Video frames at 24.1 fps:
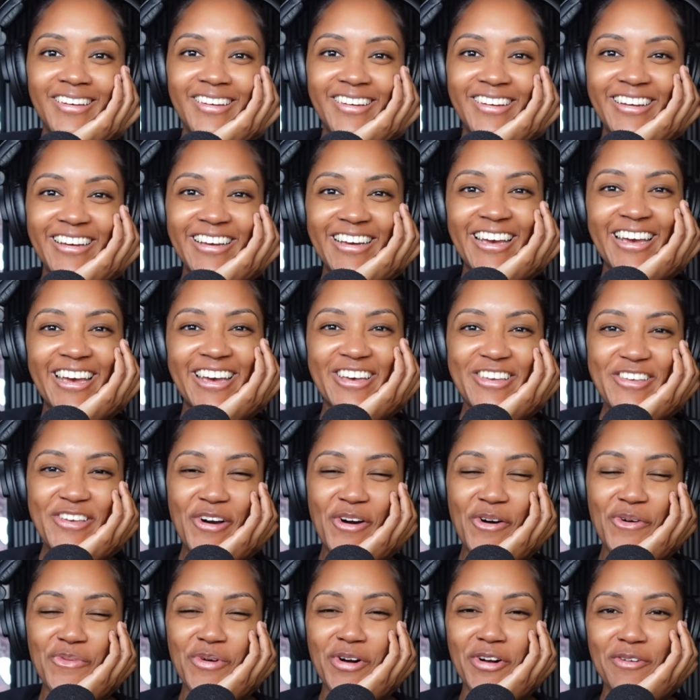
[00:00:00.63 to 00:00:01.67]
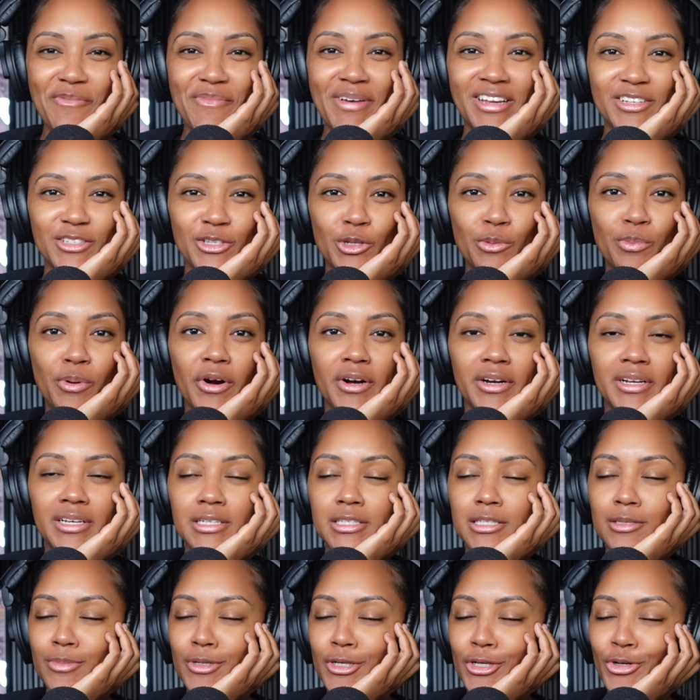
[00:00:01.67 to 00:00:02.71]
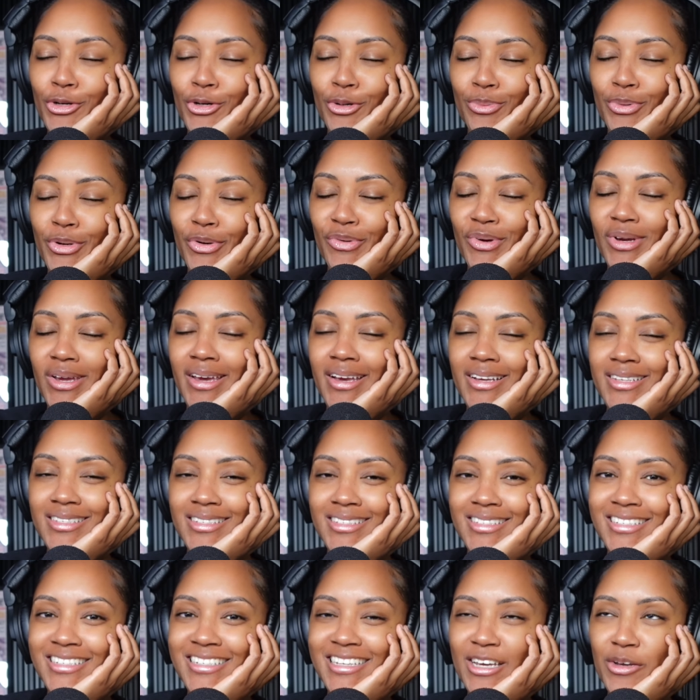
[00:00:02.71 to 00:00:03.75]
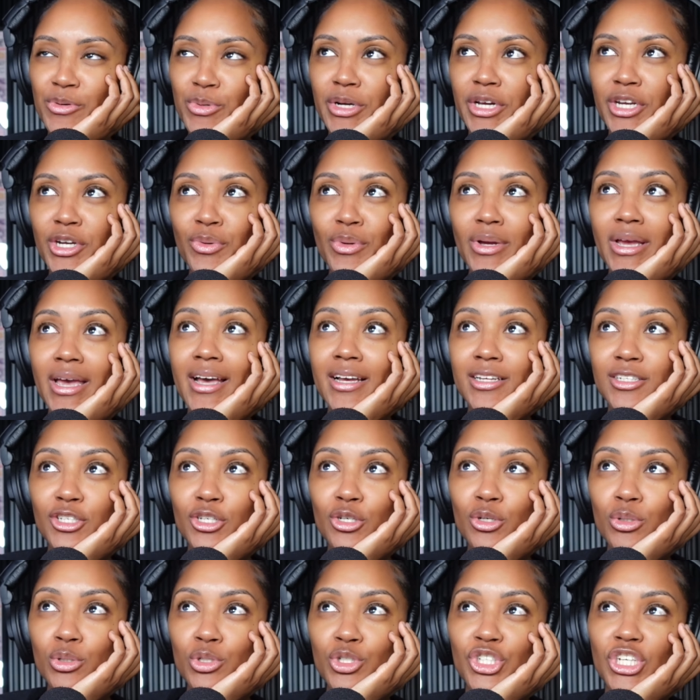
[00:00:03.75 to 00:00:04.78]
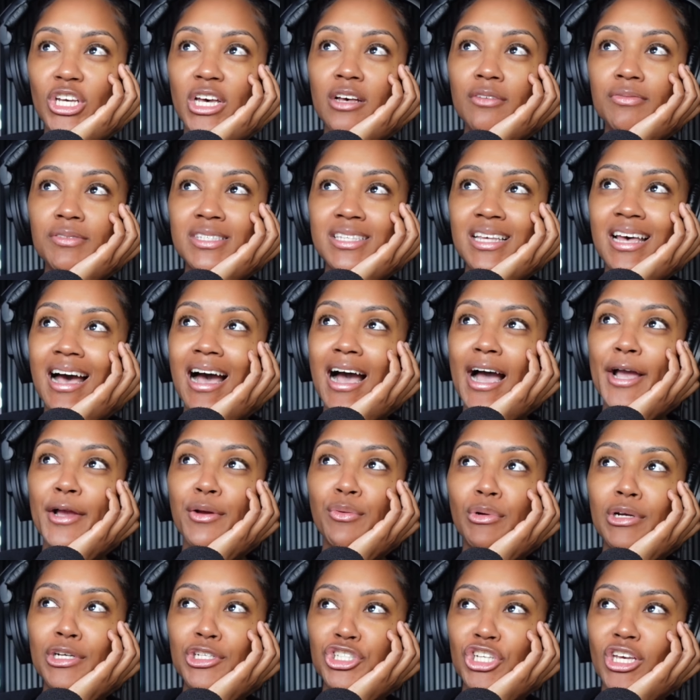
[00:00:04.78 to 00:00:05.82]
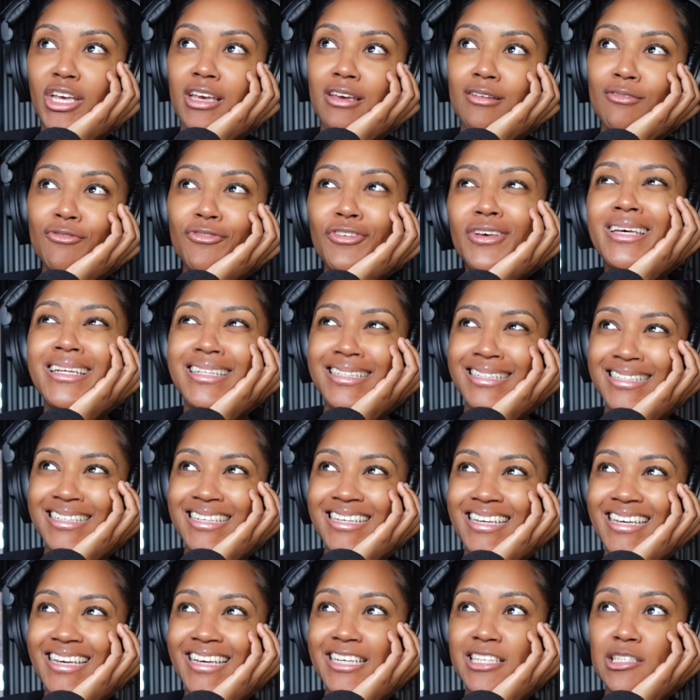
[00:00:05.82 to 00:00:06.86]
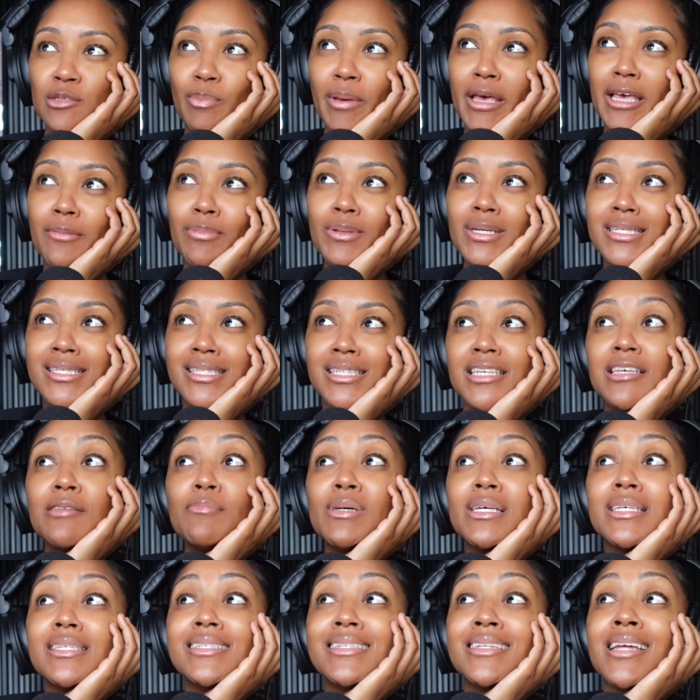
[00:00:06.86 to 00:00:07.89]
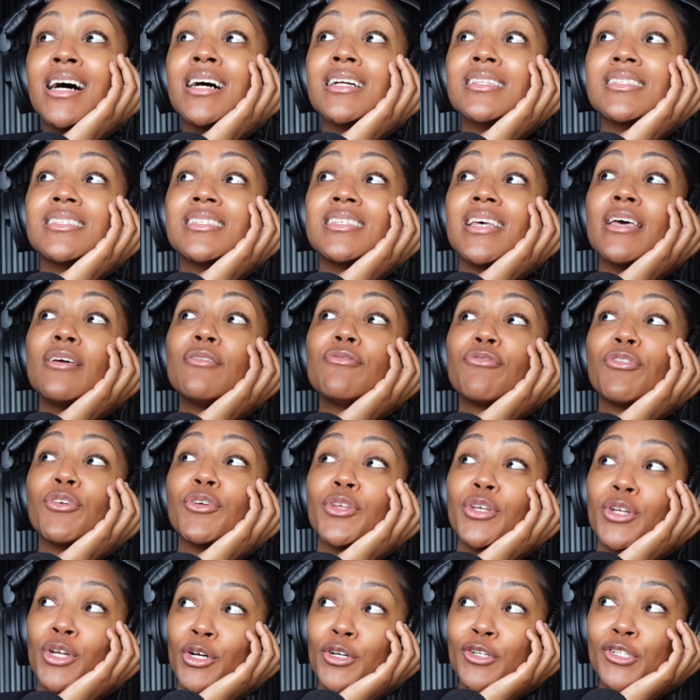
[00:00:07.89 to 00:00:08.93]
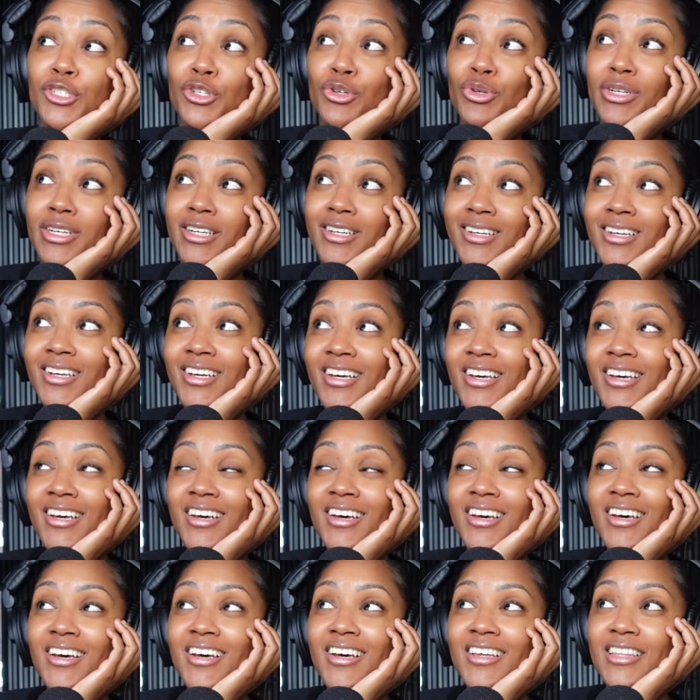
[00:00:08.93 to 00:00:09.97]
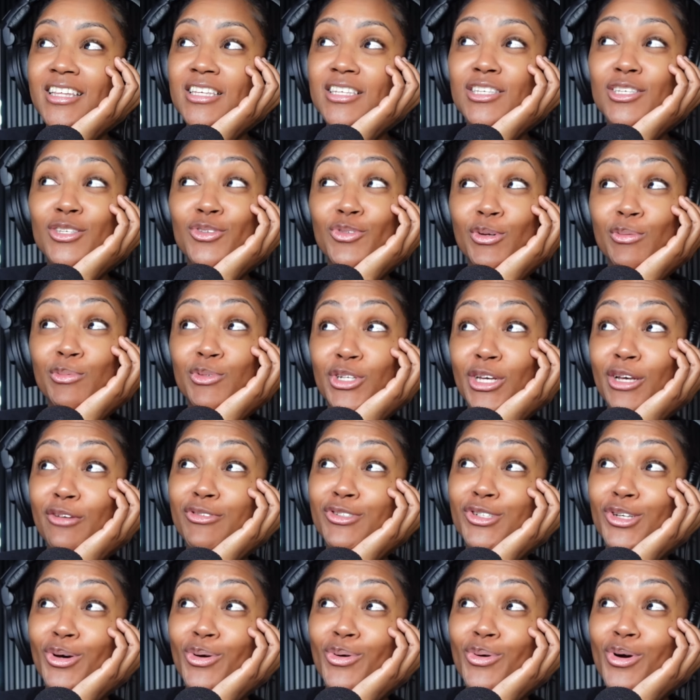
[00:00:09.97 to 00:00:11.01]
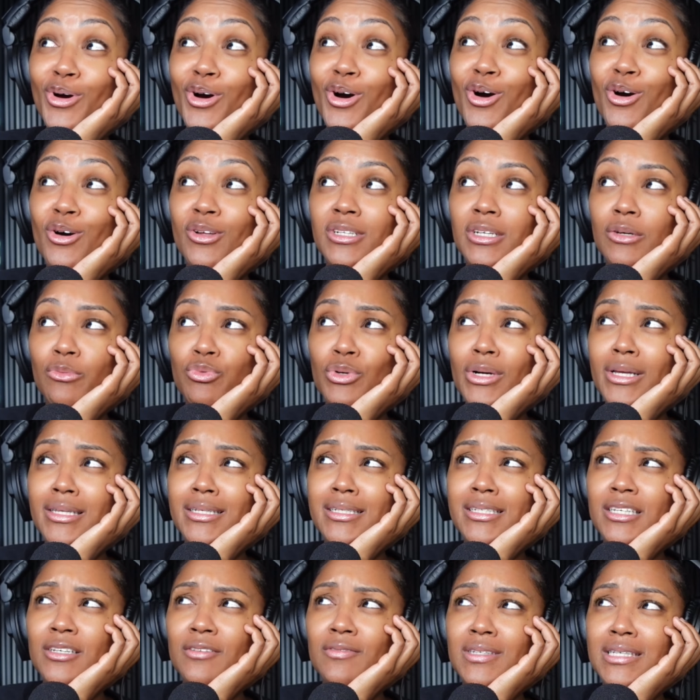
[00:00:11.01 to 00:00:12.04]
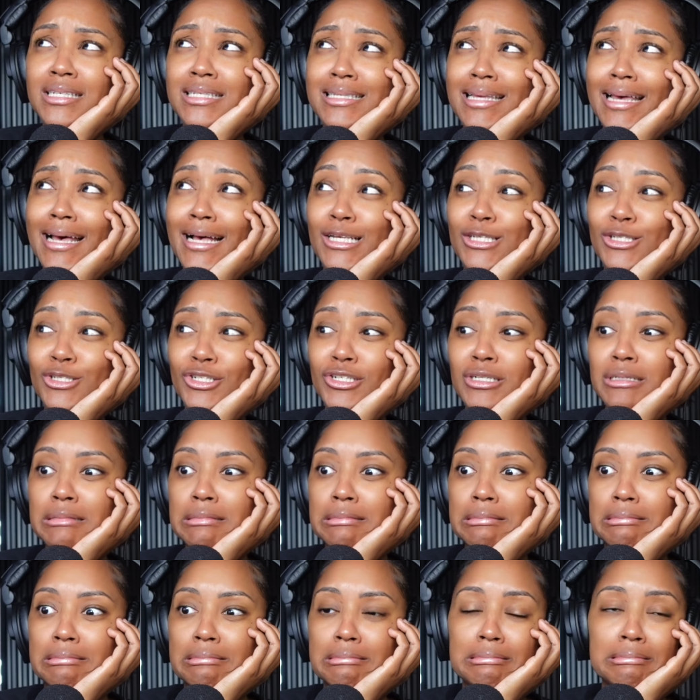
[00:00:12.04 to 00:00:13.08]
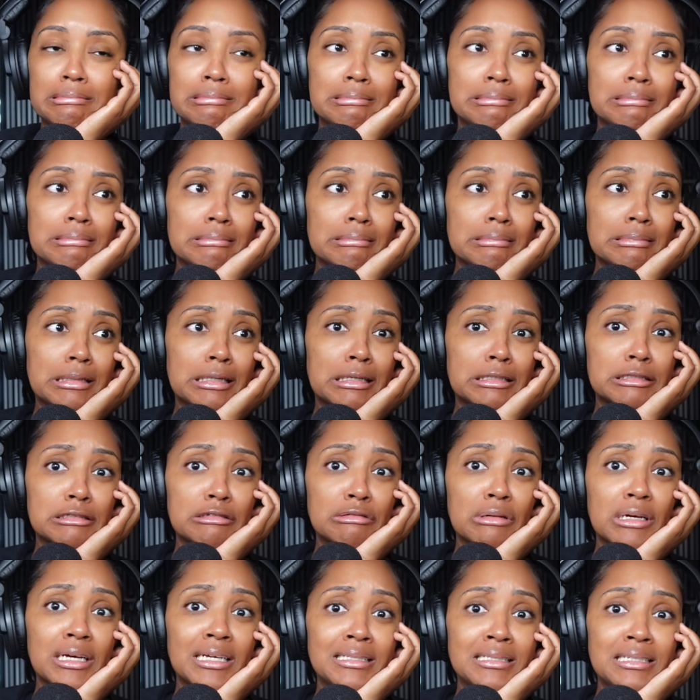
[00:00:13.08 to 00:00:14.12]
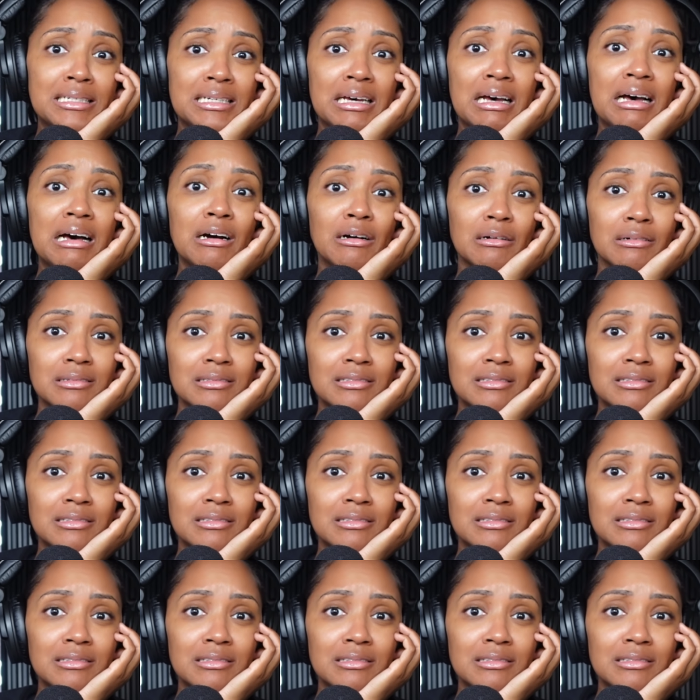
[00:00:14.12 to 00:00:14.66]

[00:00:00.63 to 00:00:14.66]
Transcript: Hey y'all, welcome back to the party. It's me, girl BrittReacts, and today we're gonna react to Jeff's Irish infant. Is baby Sheamus not safe for the nursery? This is from Jeff's show called Relative Disaster. Let's find out.